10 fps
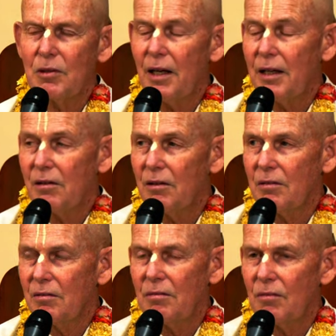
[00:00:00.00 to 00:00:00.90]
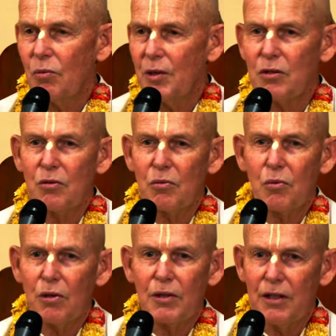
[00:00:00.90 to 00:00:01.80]
like the Western
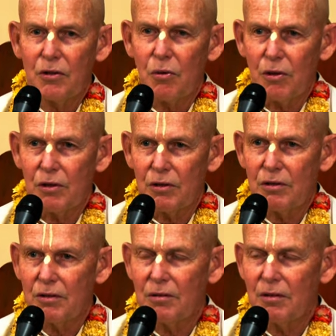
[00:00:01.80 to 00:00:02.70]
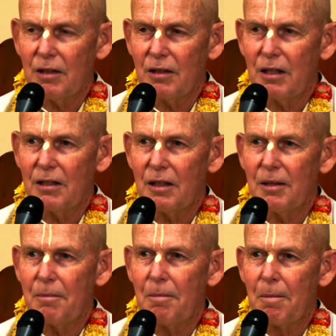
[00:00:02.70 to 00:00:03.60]
world headquarters at that time.